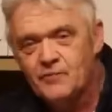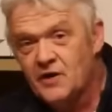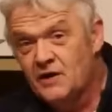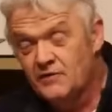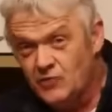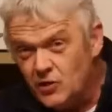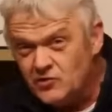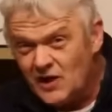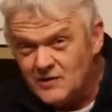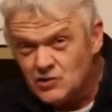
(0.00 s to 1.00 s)
If you're
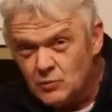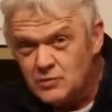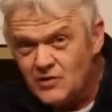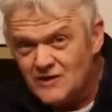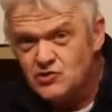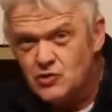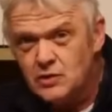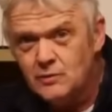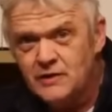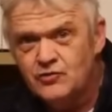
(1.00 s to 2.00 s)
telling somebody that's the
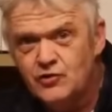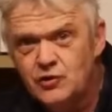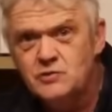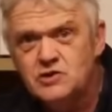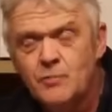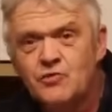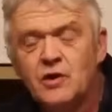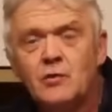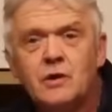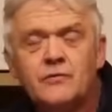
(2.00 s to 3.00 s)
only way to do
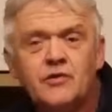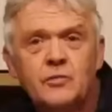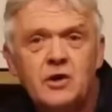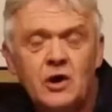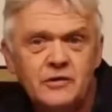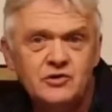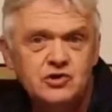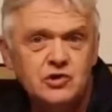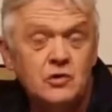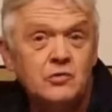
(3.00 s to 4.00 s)
something, well, to be
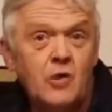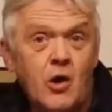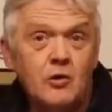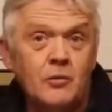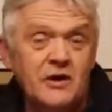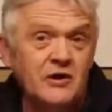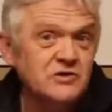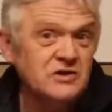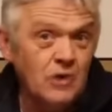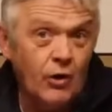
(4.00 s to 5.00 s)
honest, you're wrong,
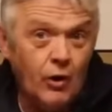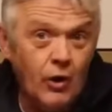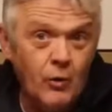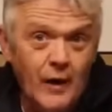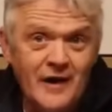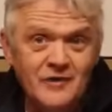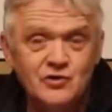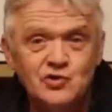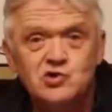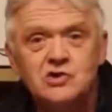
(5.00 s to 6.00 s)
because there's
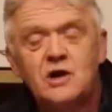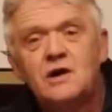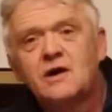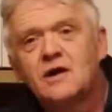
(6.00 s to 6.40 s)
always